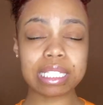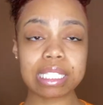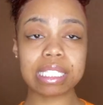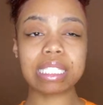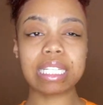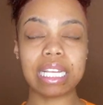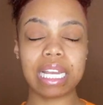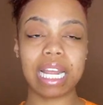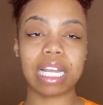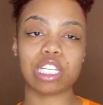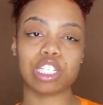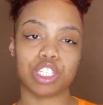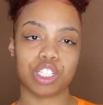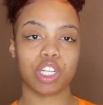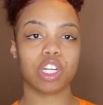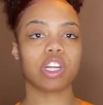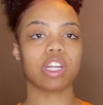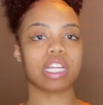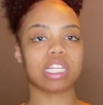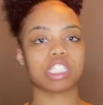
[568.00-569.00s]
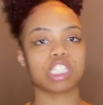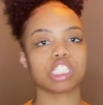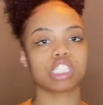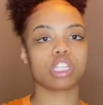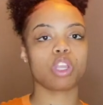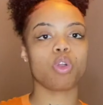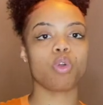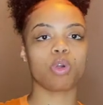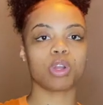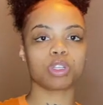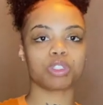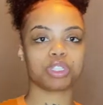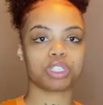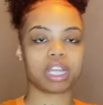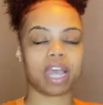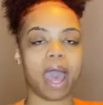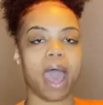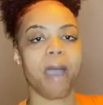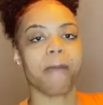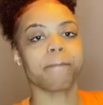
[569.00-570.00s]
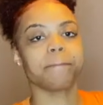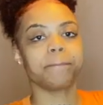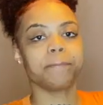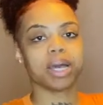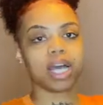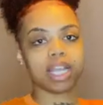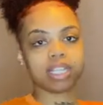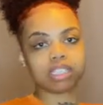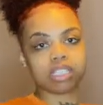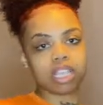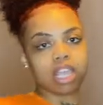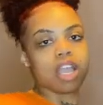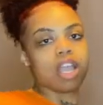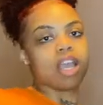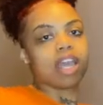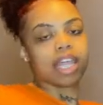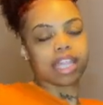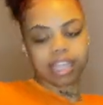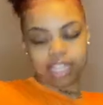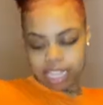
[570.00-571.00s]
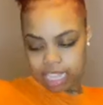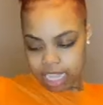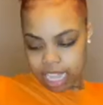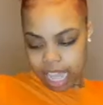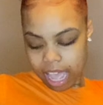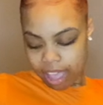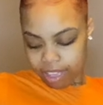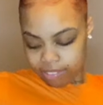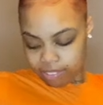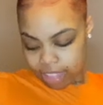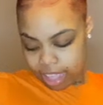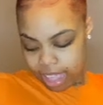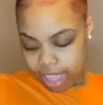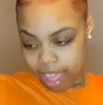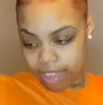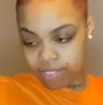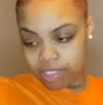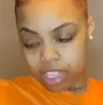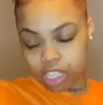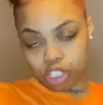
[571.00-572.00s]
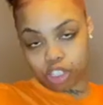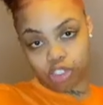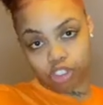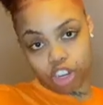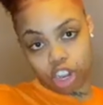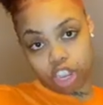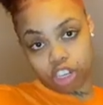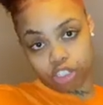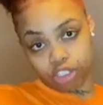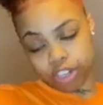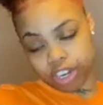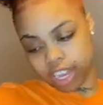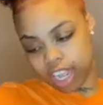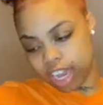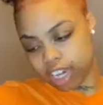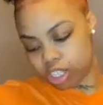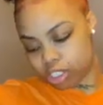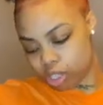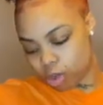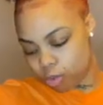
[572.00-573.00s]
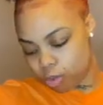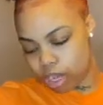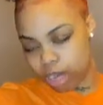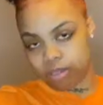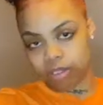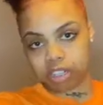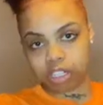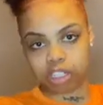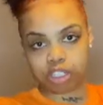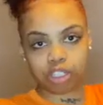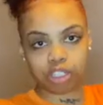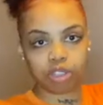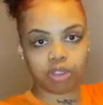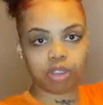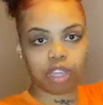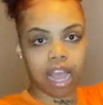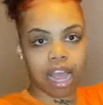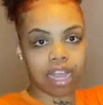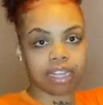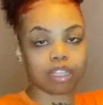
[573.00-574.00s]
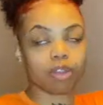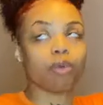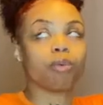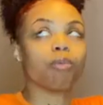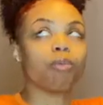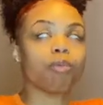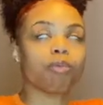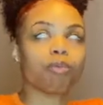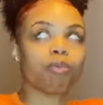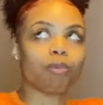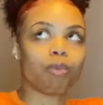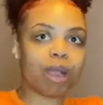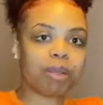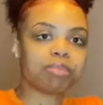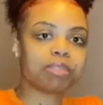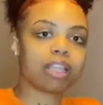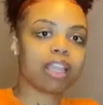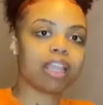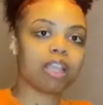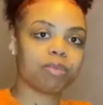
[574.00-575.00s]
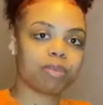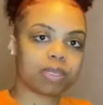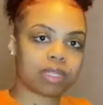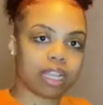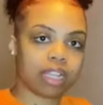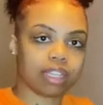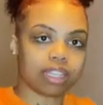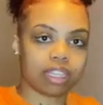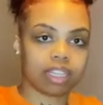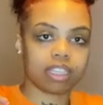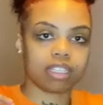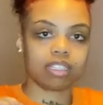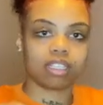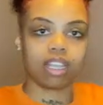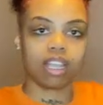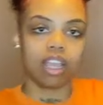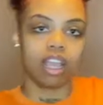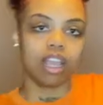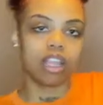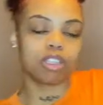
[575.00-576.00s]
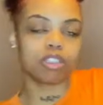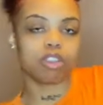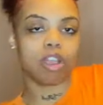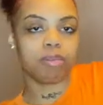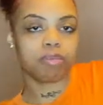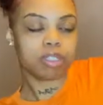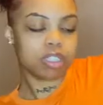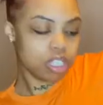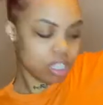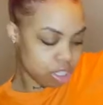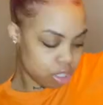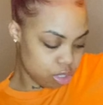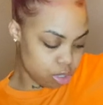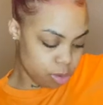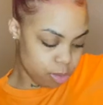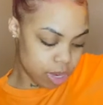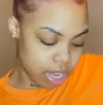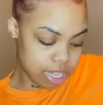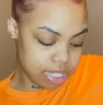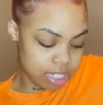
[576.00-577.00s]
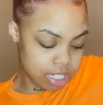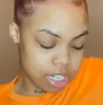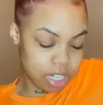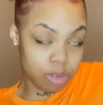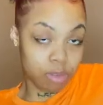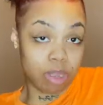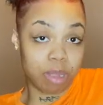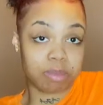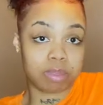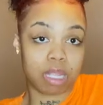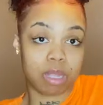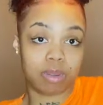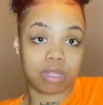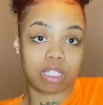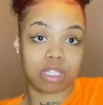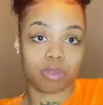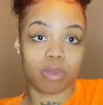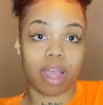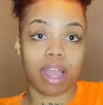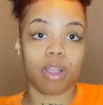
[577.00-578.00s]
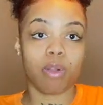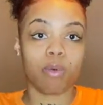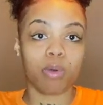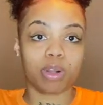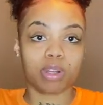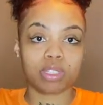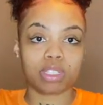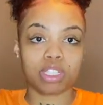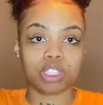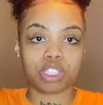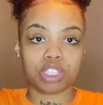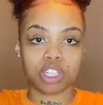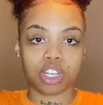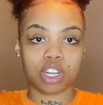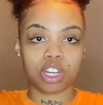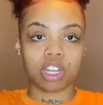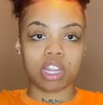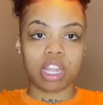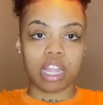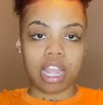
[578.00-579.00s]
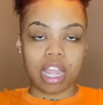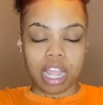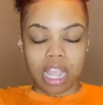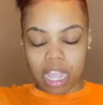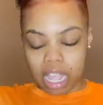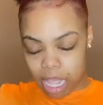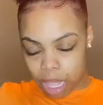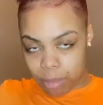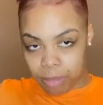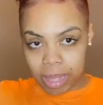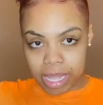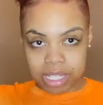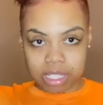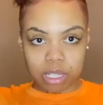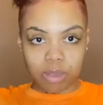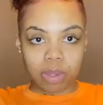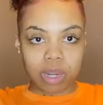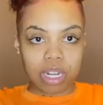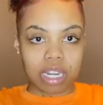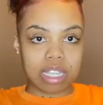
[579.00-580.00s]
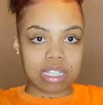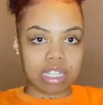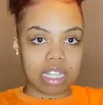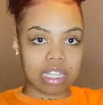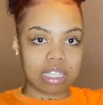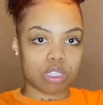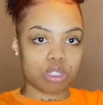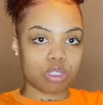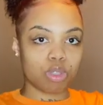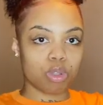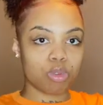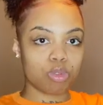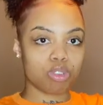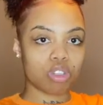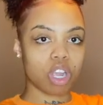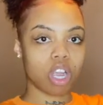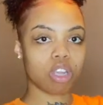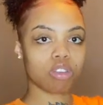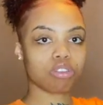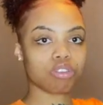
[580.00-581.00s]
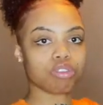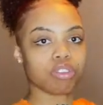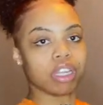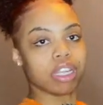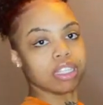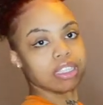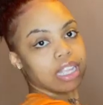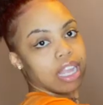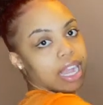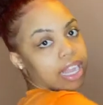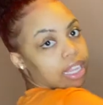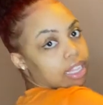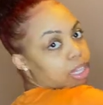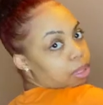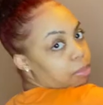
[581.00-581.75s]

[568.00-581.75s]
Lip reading: is the next shirt. It's just an orange top, but they have this drawstring on it. So what I'm gonna do on the website, it was like this. So I'm just gonna do what I see on the website, which is why I ordered this shirt. And basically what it is two drawstrings at the